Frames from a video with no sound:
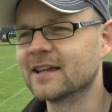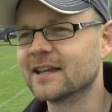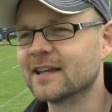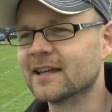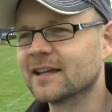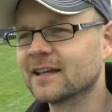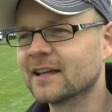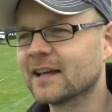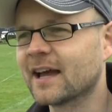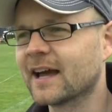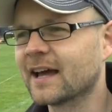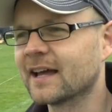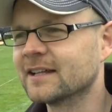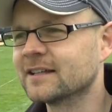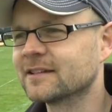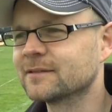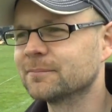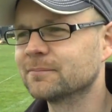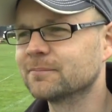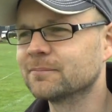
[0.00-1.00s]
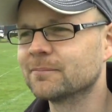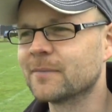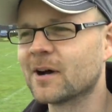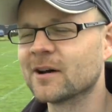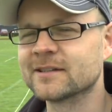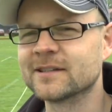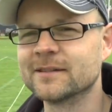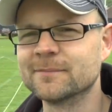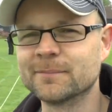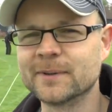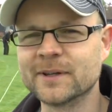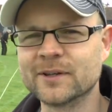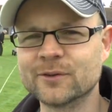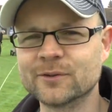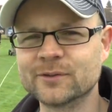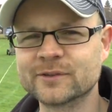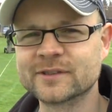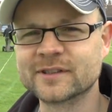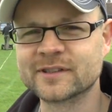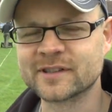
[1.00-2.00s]
here and Martin
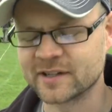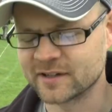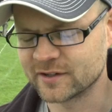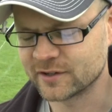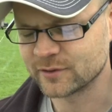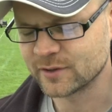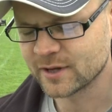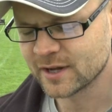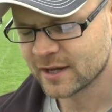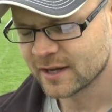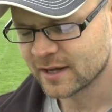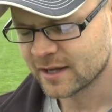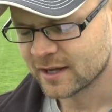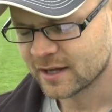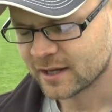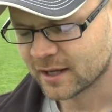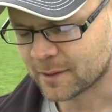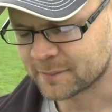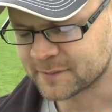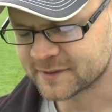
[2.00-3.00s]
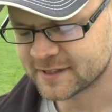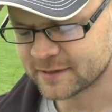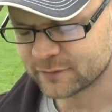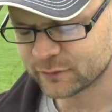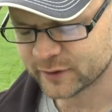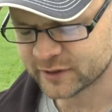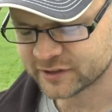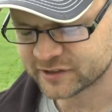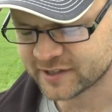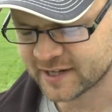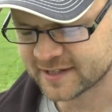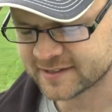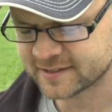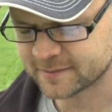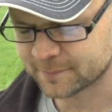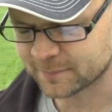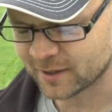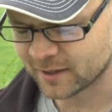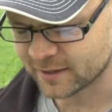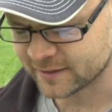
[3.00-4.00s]
Biddle to come and see if we could shed
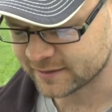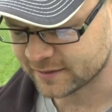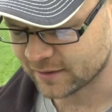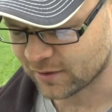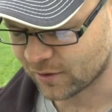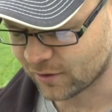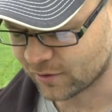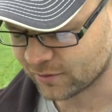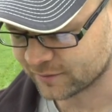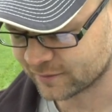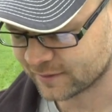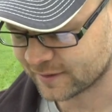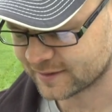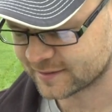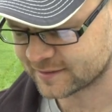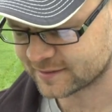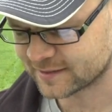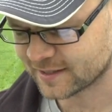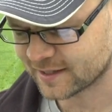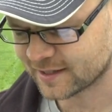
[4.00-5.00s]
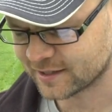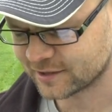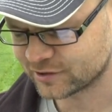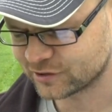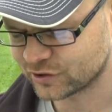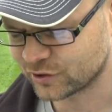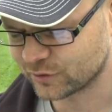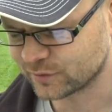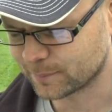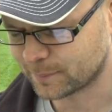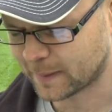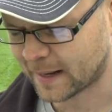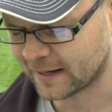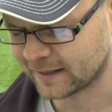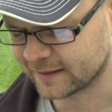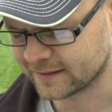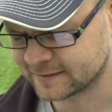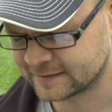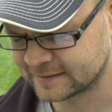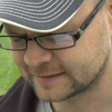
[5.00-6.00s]
some light on this Tudor
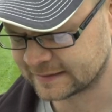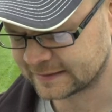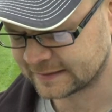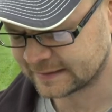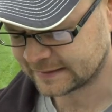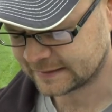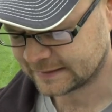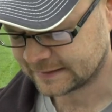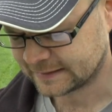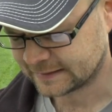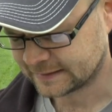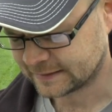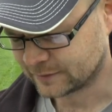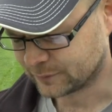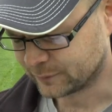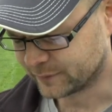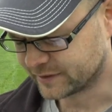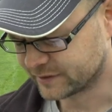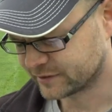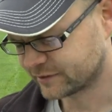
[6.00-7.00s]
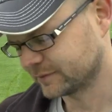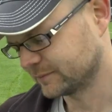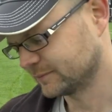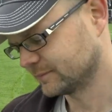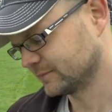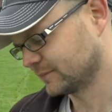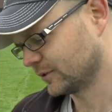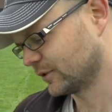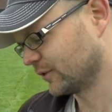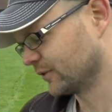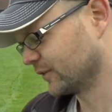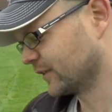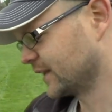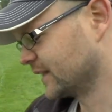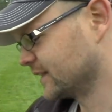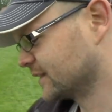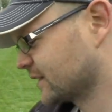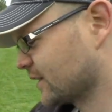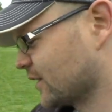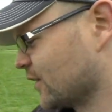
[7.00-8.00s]
palace, which on
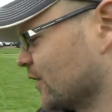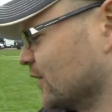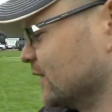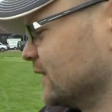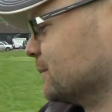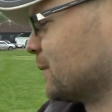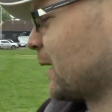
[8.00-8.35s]
these early